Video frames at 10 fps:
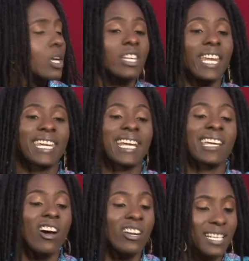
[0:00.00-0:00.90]
so that they
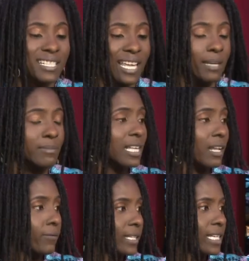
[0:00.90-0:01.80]
can understand
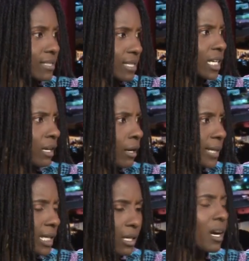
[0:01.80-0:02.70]
themselves in this
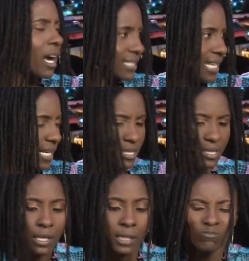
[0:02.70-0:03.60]
economic
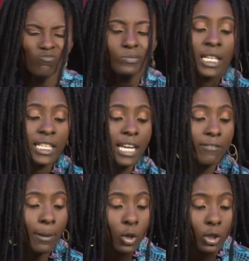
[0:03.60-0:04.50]
context. You
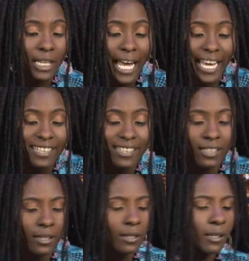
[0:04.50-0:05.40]
have a book like
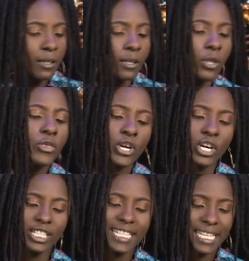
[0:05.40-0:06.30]
The
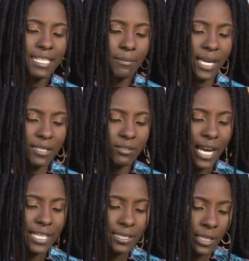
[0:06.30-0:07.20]
Third Testament,
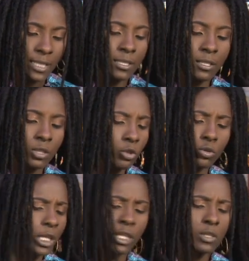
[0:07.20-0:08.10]
right? It
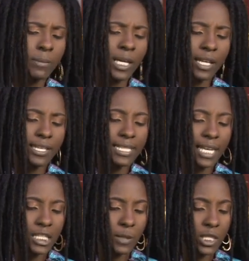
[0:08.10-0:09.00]
used to be called The
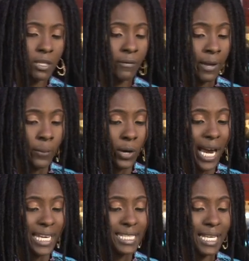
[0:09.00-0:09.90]
Select Speeches of Emperor
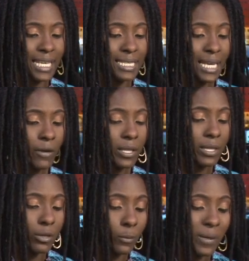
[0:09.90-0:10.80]
Haile Selassie of
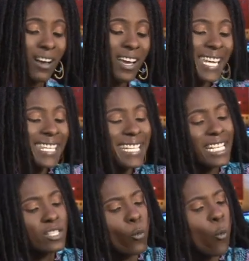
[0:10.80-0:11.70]
Ethiopia. This
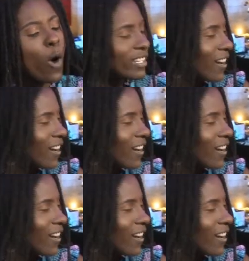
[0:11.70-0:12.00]
is one